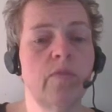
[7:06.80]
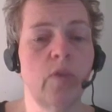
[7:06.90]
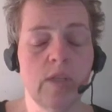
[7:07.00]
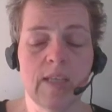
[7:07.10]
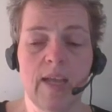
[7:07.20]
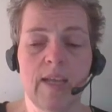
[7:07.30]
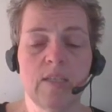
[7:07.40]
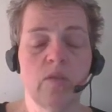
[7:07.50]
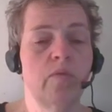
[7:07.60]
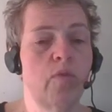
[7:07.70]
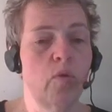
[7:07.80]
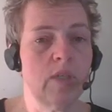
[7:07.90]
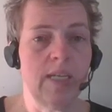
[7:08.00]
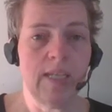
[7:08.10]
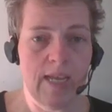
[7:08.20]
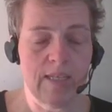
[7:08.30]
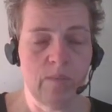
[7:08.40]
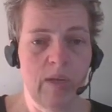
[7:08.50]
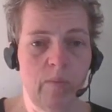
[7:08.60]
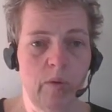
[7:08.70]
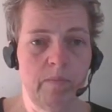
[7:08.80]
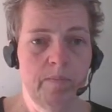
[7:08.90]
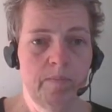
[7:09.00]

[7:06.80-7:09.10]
a font size of 14 as a minimum.